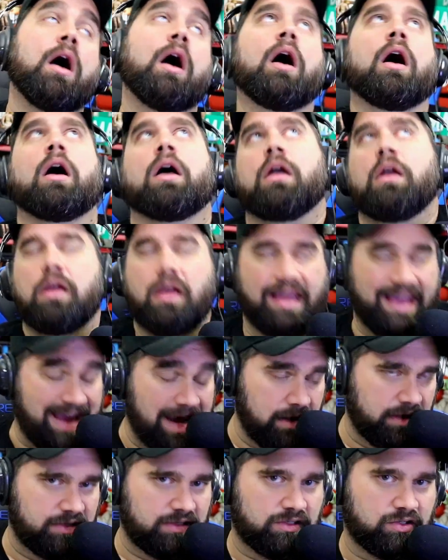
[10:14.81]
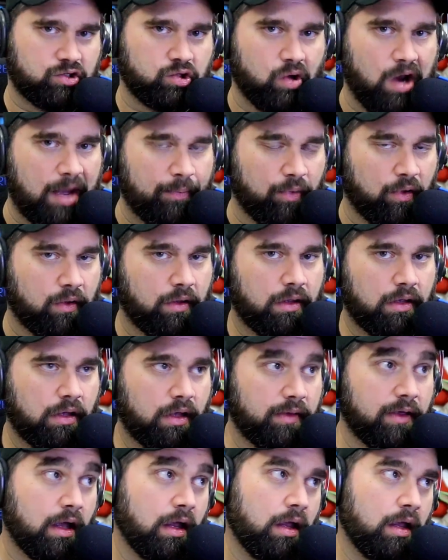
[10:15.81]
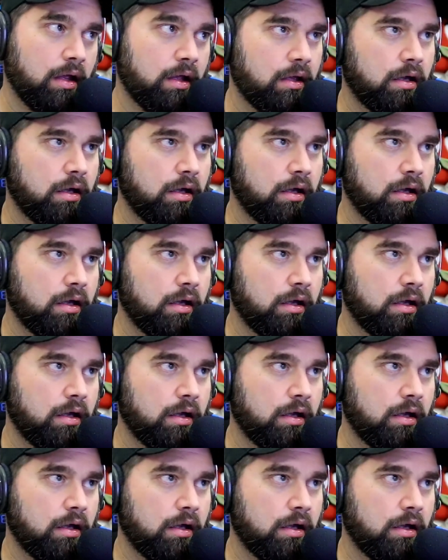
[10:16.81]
Oh, Andy's trouble. Ugh,